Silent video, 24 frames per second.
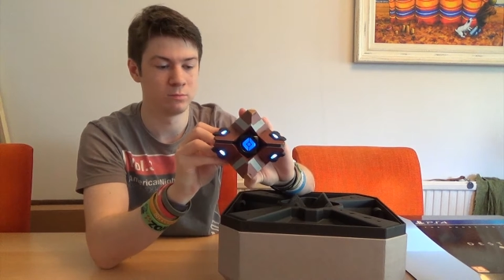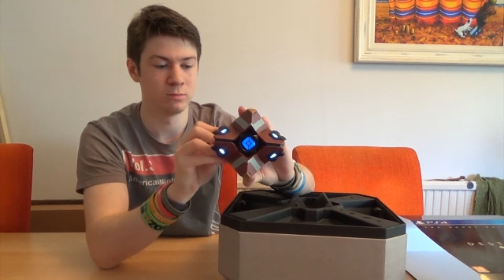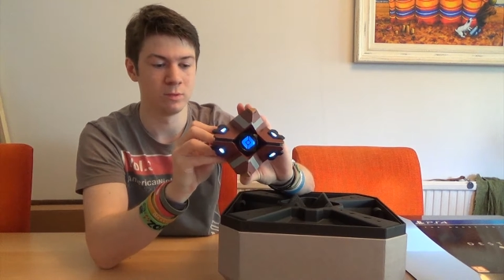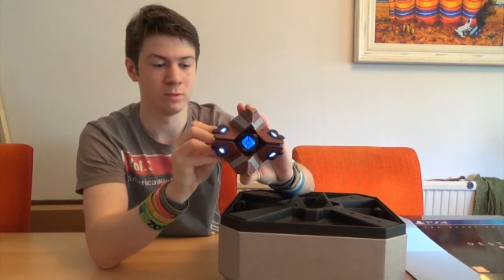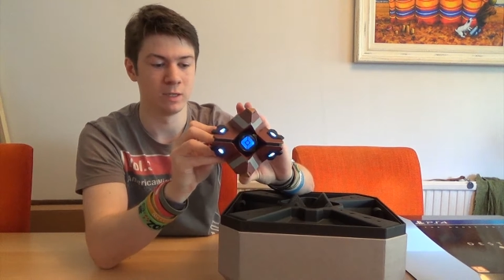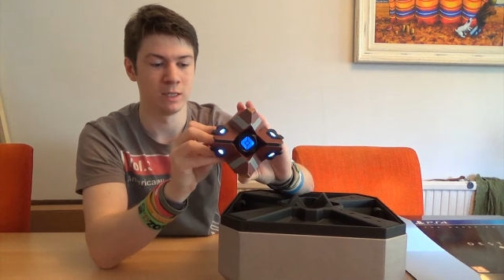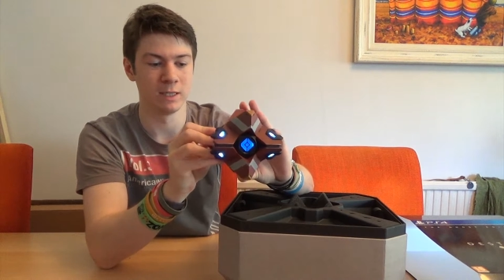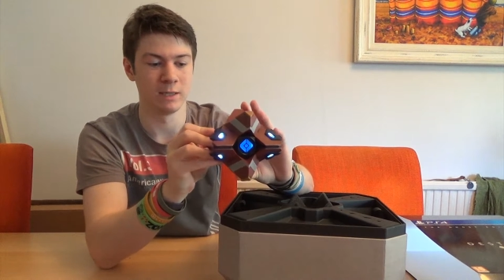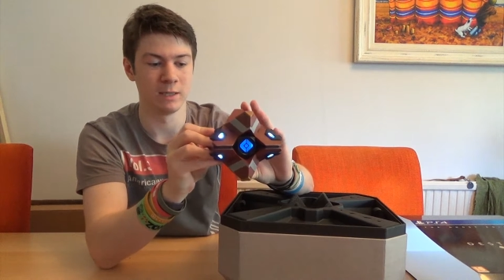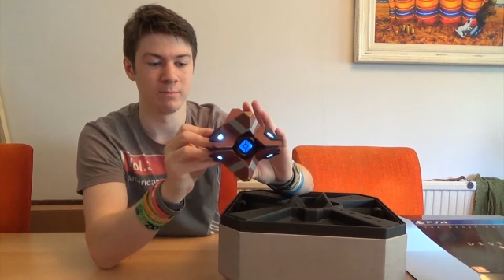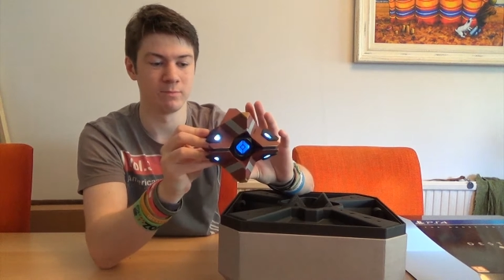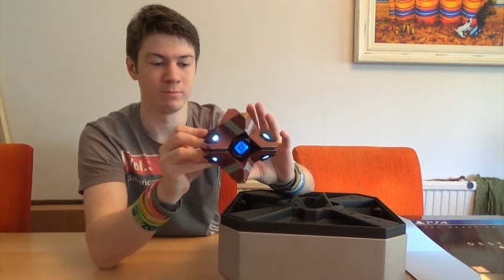
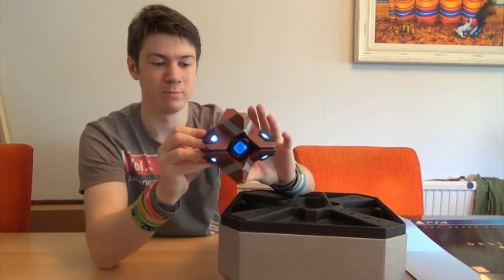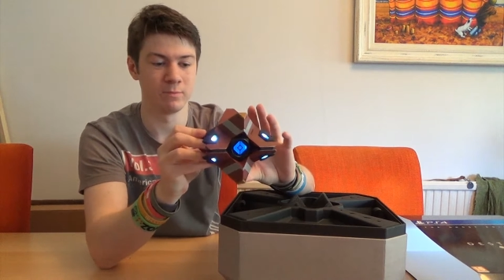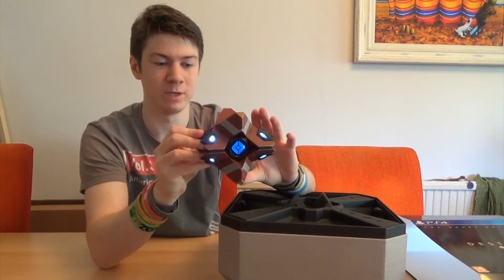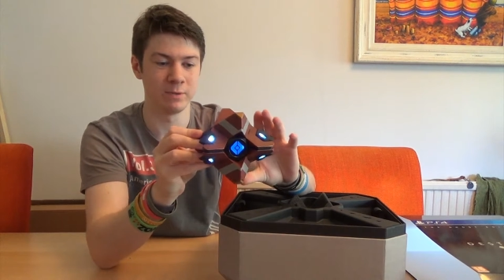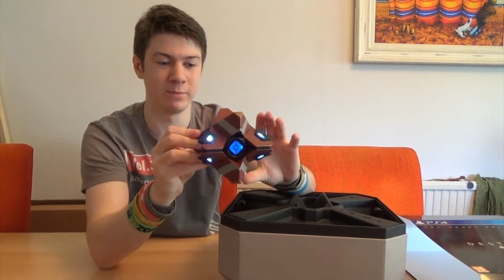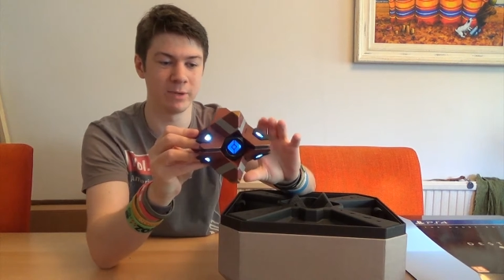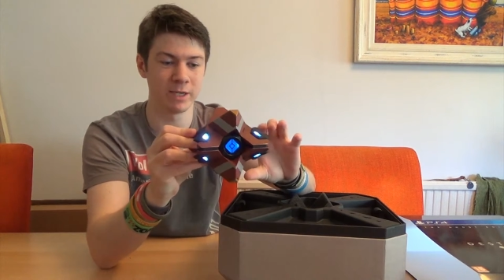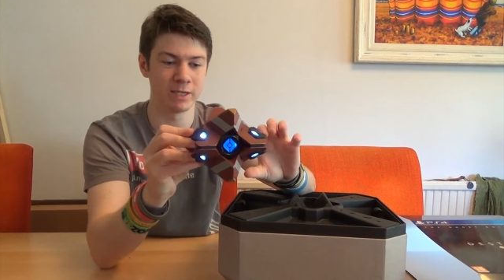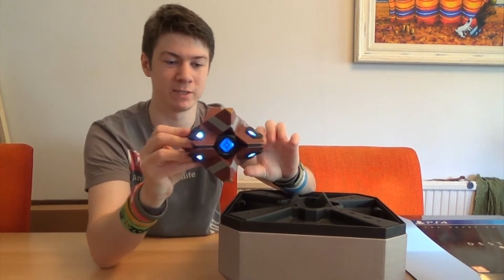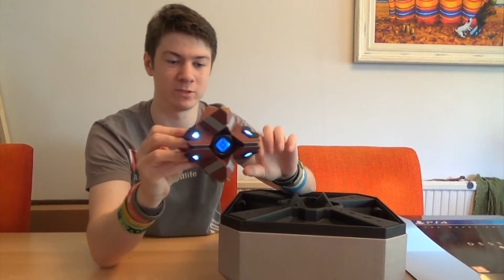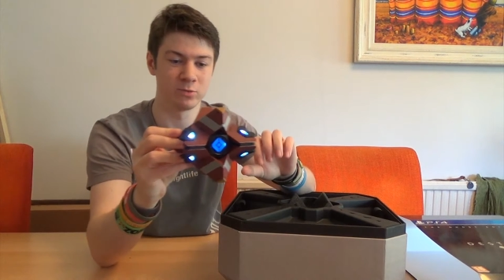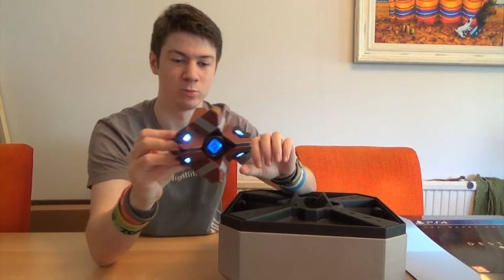And then he
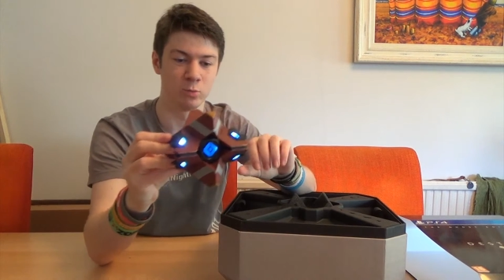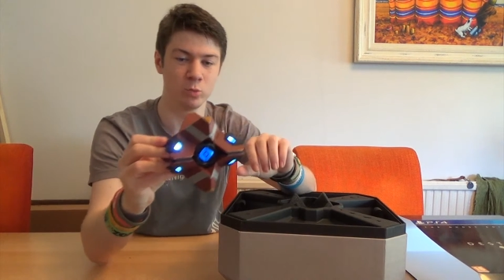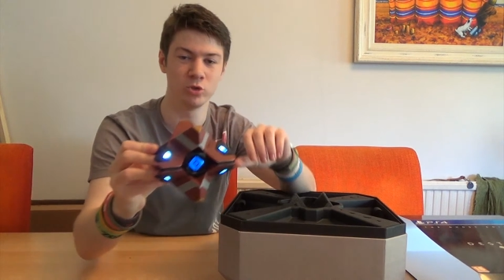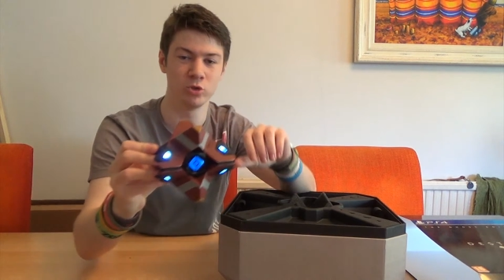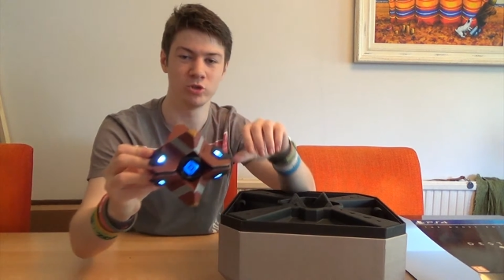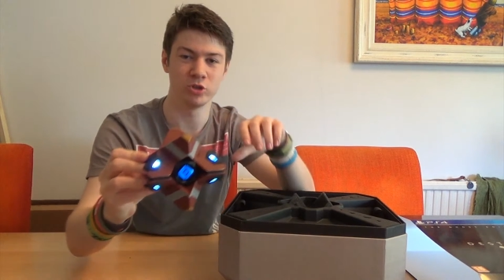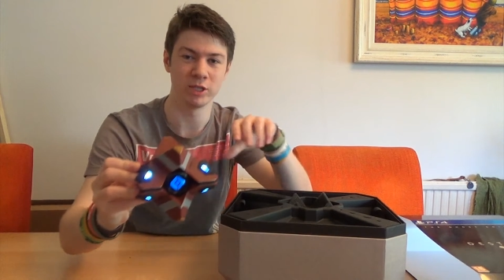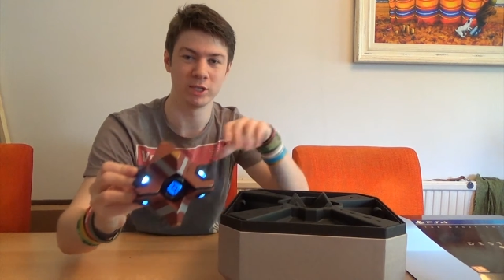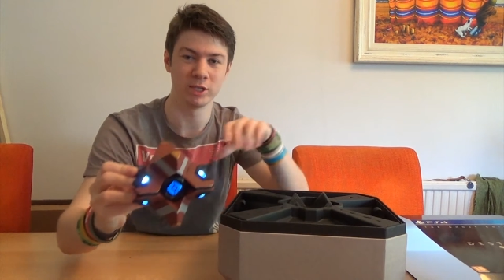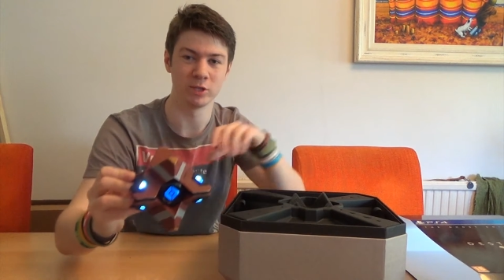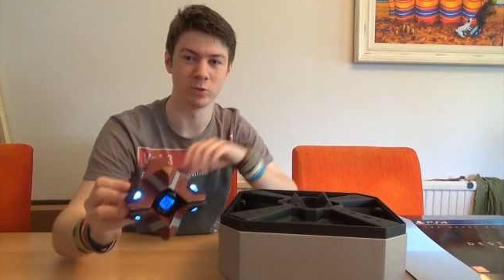makes whooshing